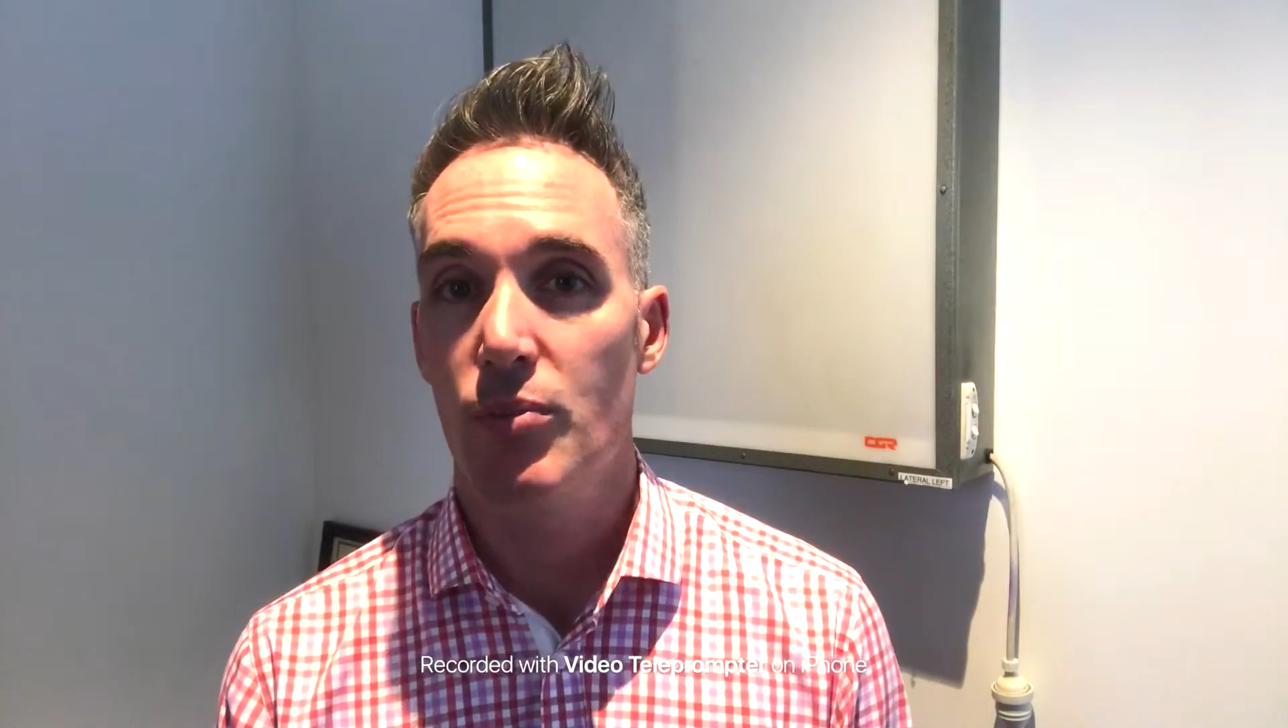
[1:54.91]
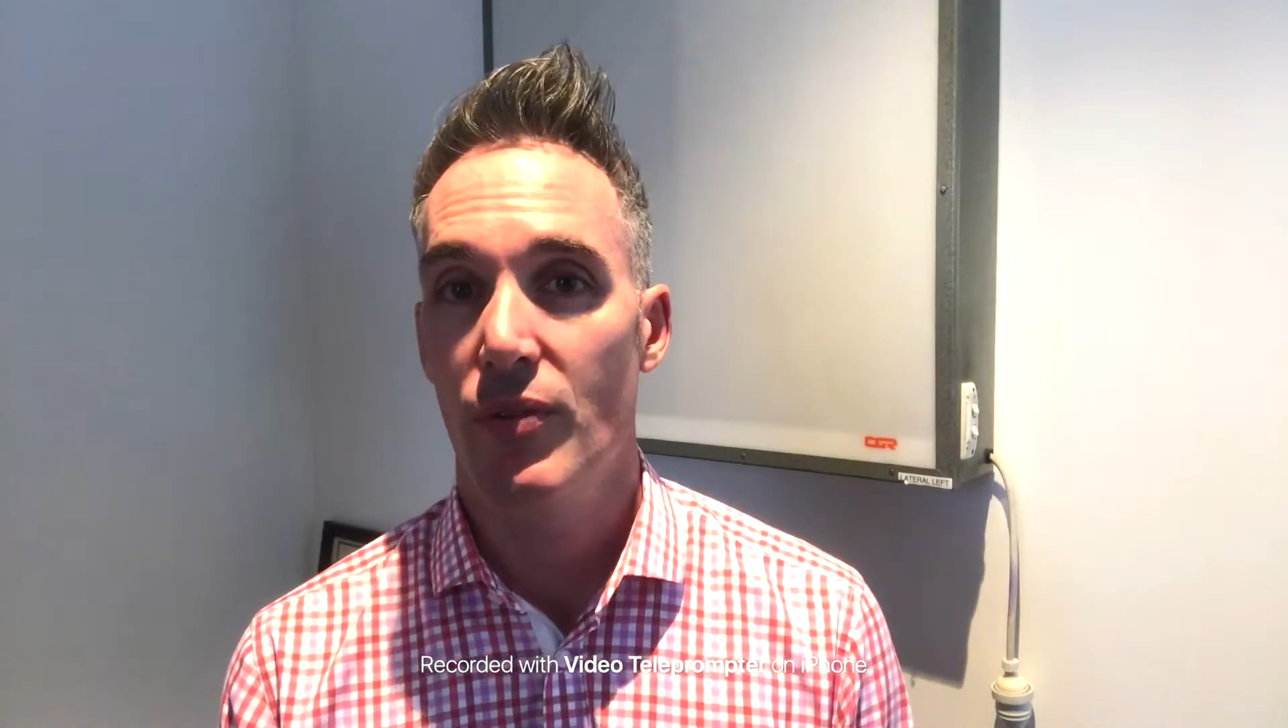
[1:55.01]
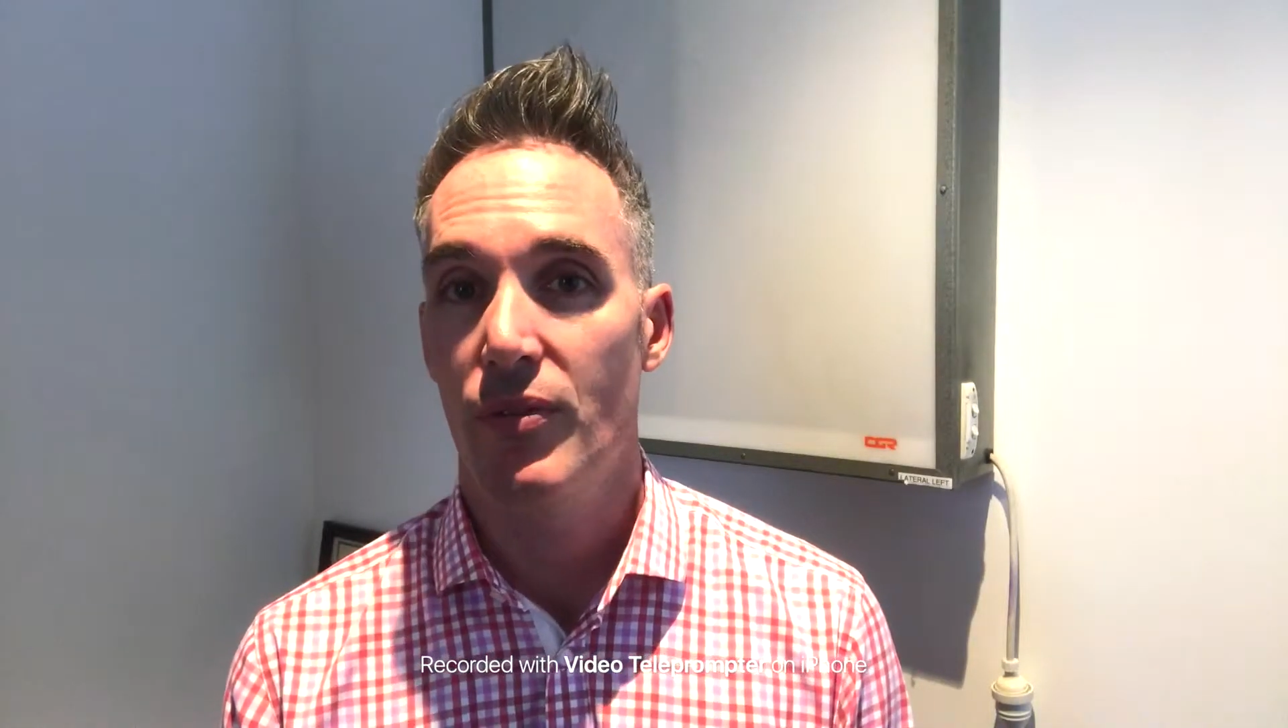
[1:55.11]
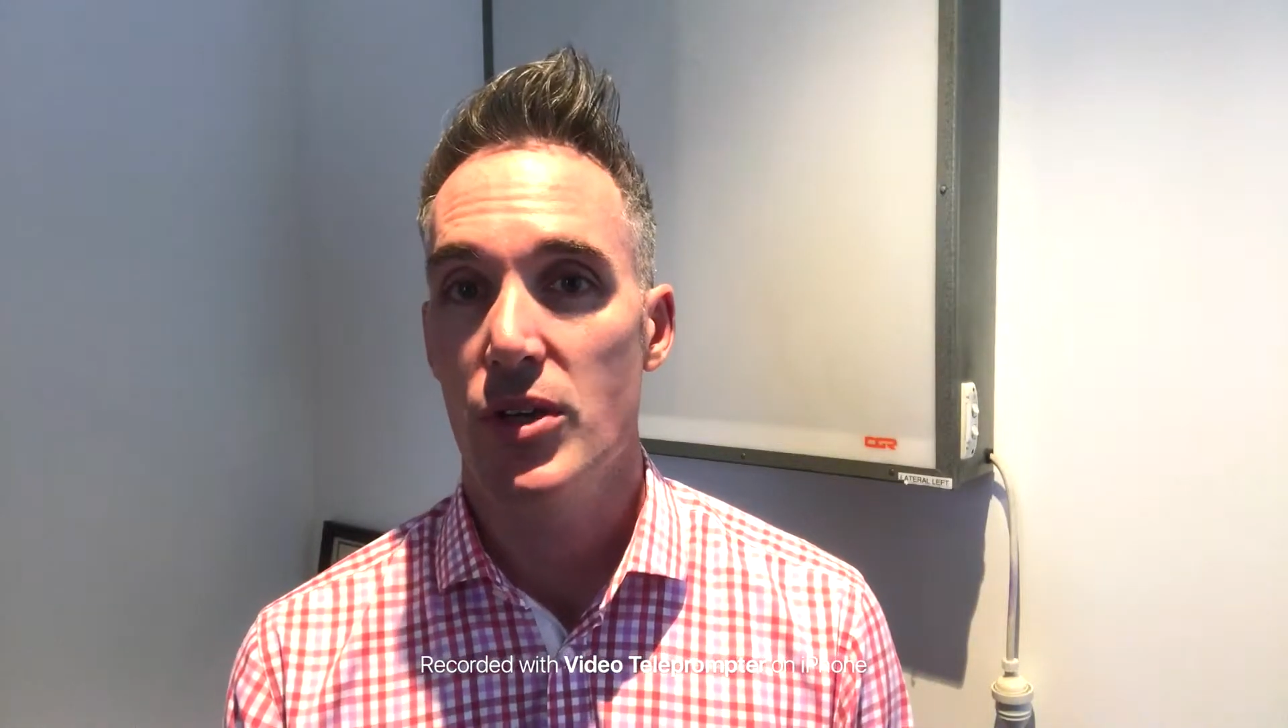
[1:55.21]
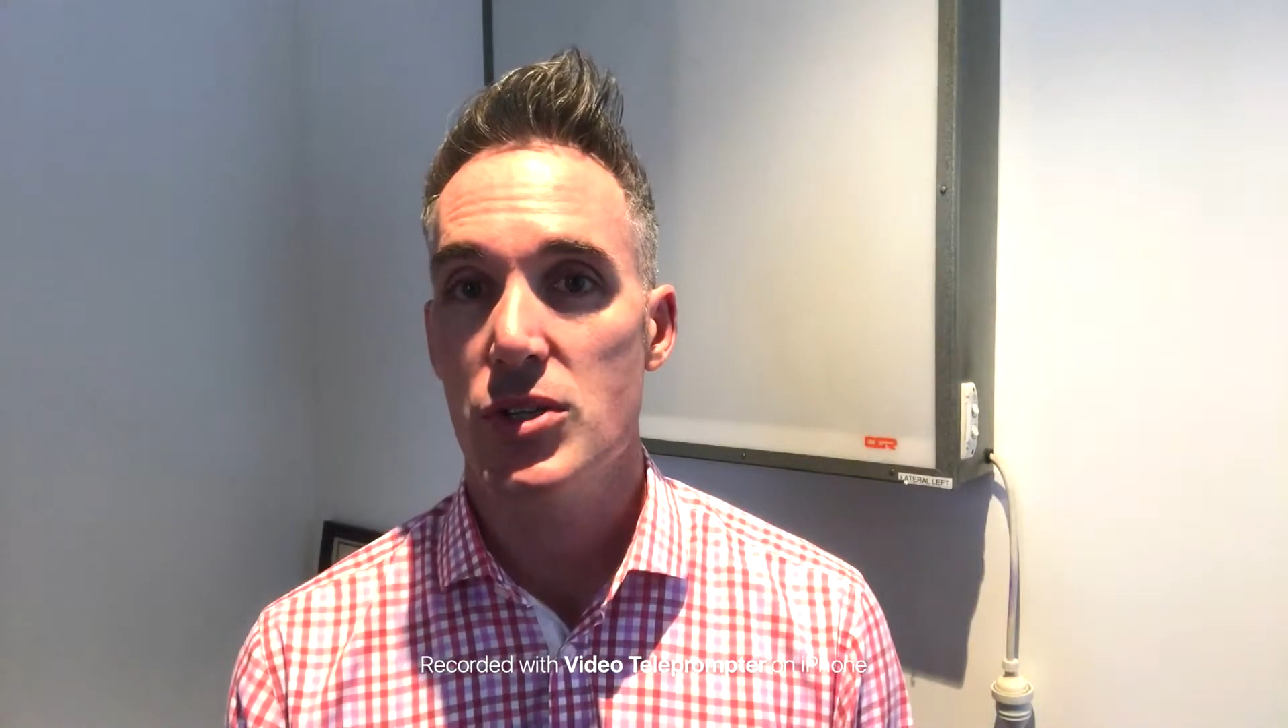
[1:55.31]

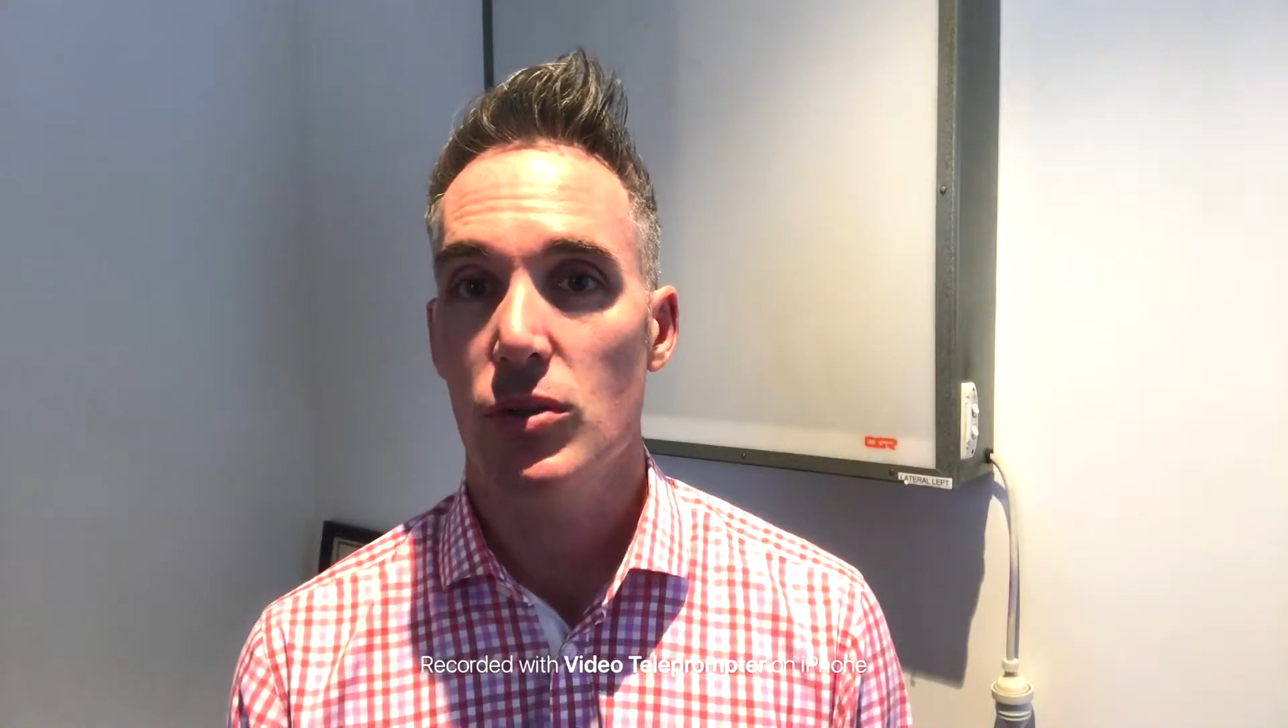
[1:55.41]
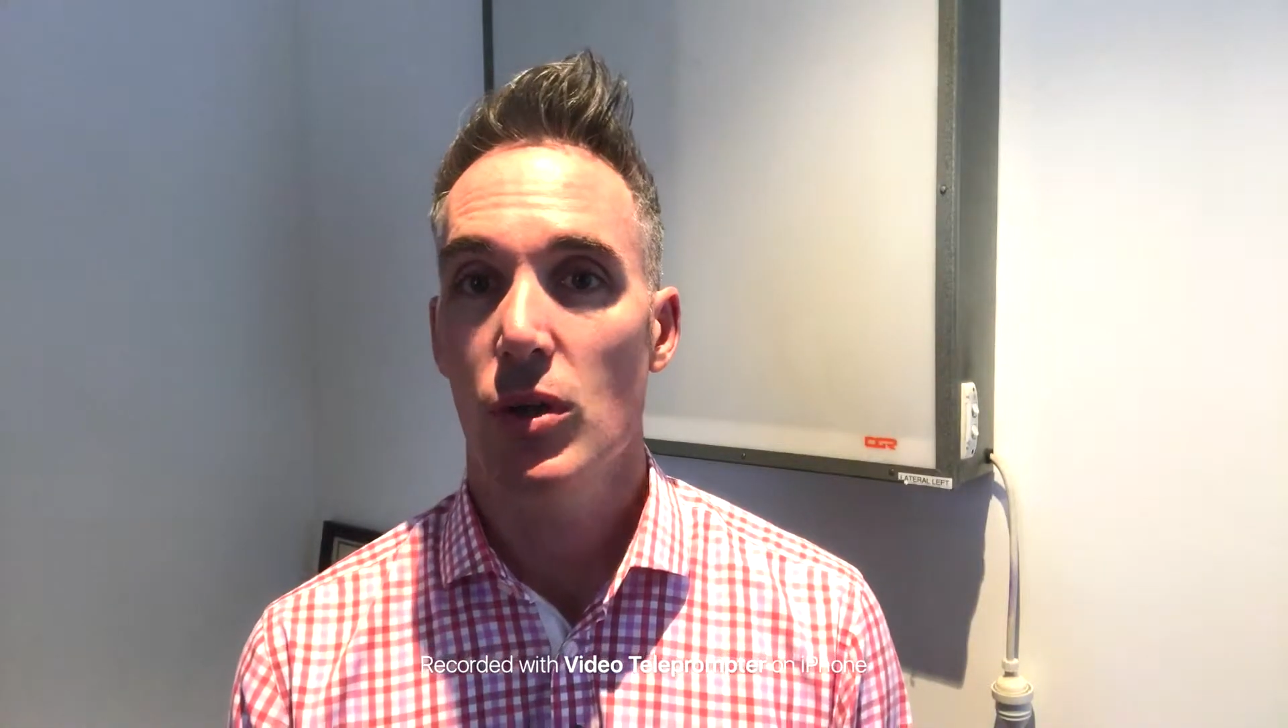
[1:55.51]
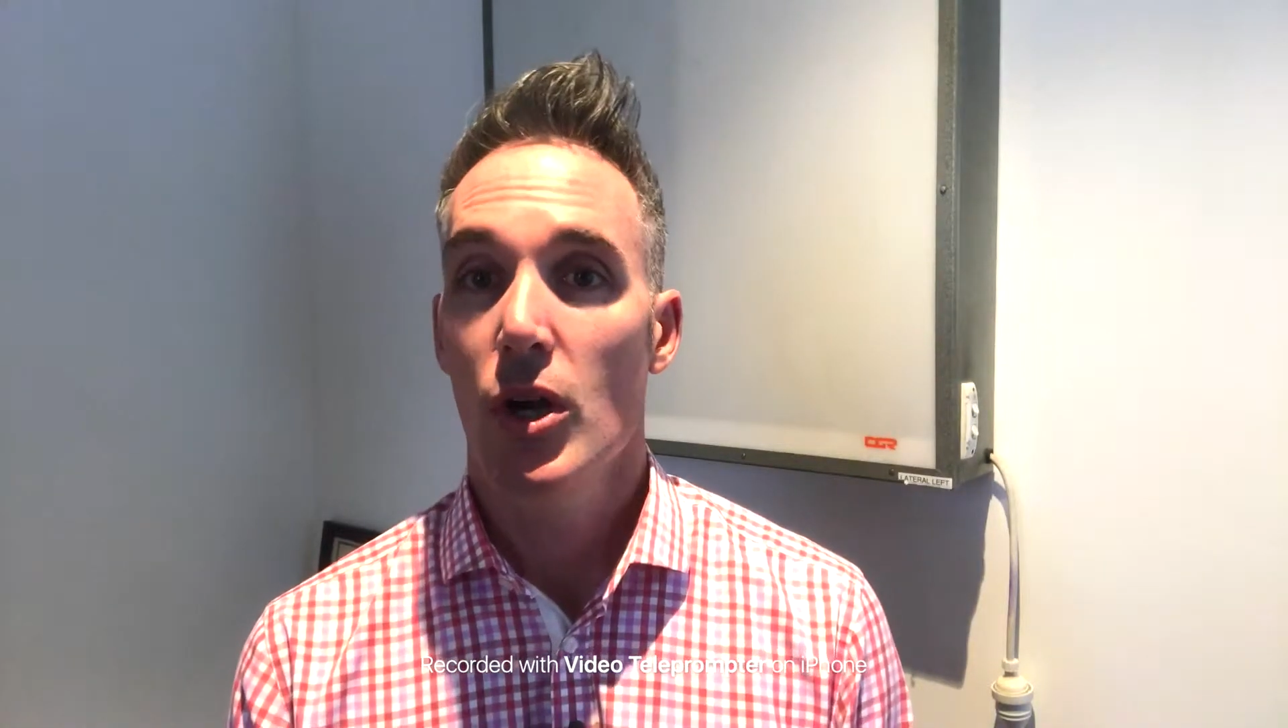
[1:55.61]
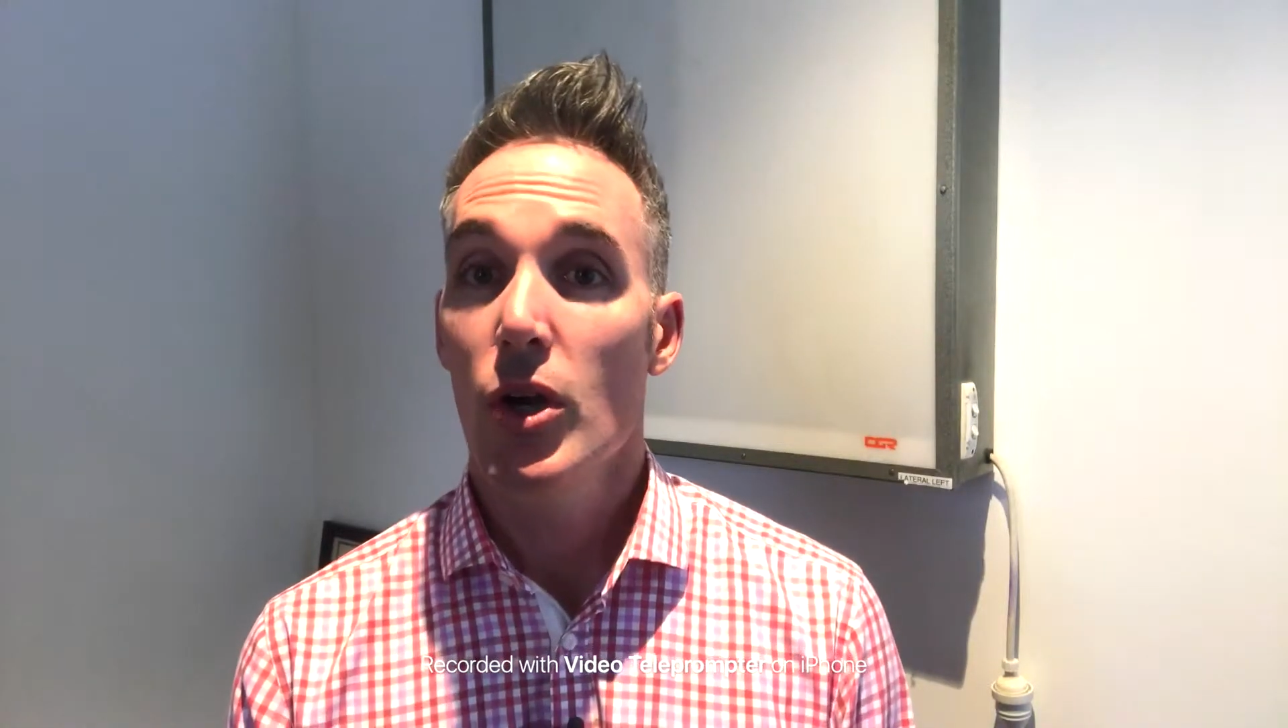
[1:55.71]
professional